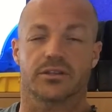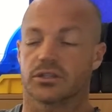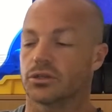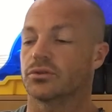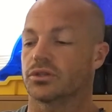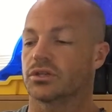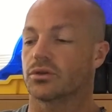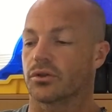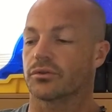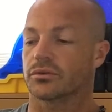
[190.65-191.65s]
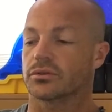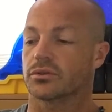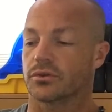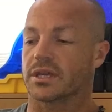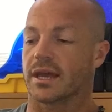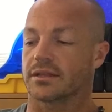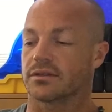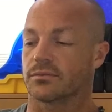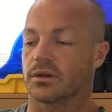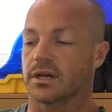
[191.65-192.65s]
She knew she'd got the answer
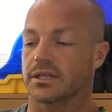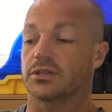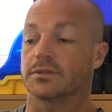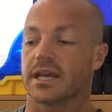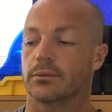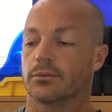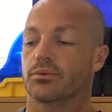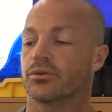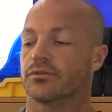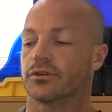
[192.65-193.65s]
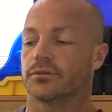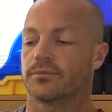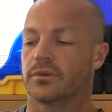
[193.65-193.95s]
right, and she was able to prove it.